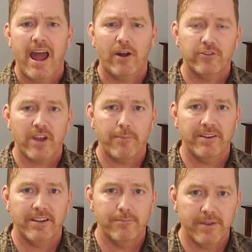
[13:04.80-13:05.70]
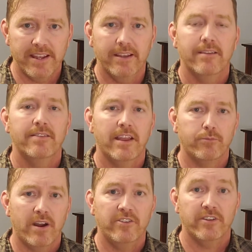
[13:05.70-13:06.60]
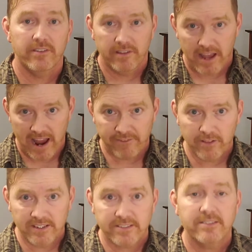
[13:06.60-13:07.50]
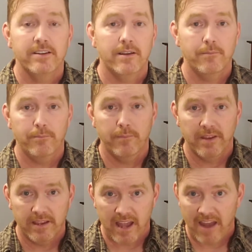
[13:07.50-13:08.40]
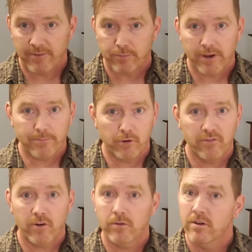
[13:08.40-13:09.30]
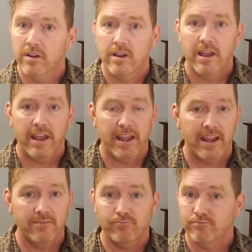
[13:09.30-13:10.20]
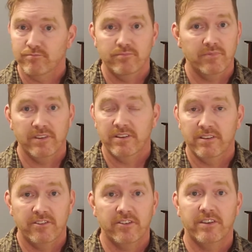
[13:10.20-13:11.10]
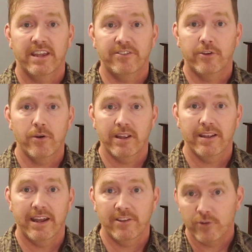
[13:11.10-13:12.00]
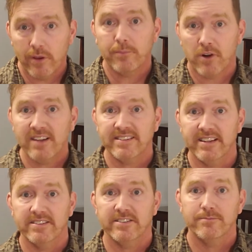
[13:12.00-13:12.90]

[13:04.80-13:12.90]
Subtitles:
house shopping can be. That's why you should have your list, have your pre-approval, and just get to it and enjoy the process.